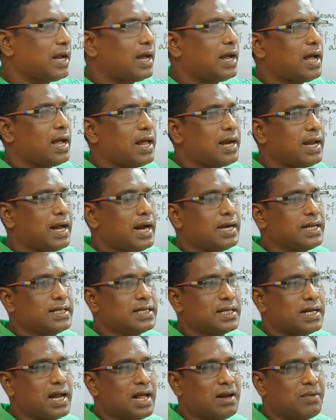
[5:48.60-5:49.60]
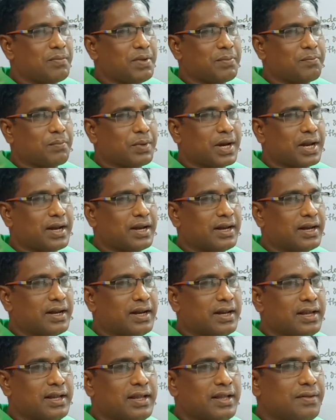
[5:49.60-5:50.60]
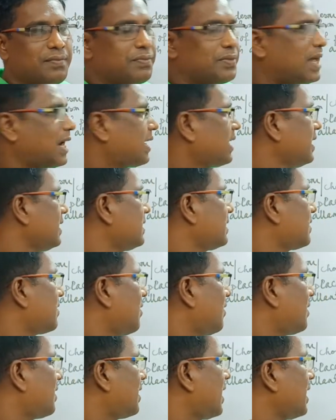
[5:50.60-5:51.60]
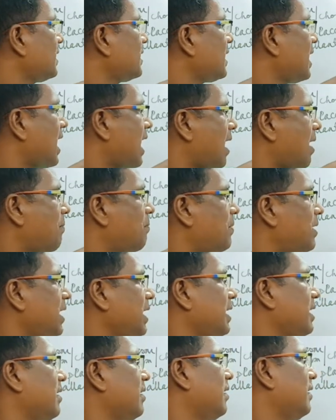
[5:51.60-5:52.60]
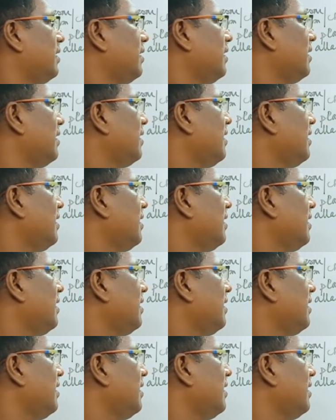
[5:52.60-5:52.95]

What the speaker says: an additional membrane that is called as amnion,